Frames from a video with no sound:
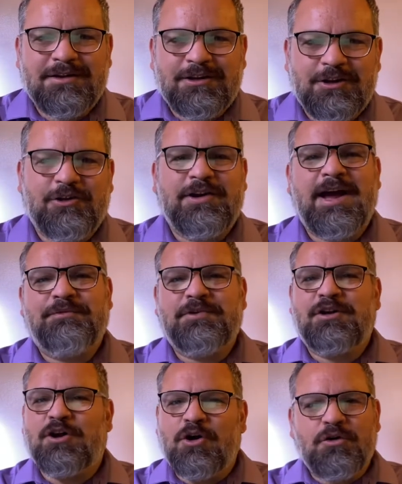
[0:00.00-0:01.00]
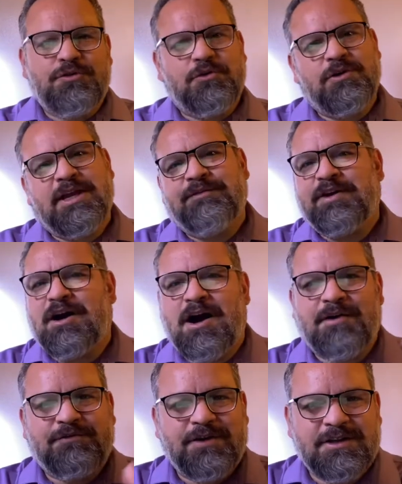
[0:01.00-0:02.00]
You don't have to go through giving
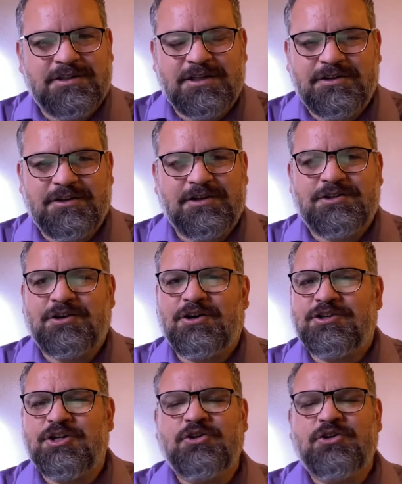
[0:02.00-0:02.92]
offerings into the church.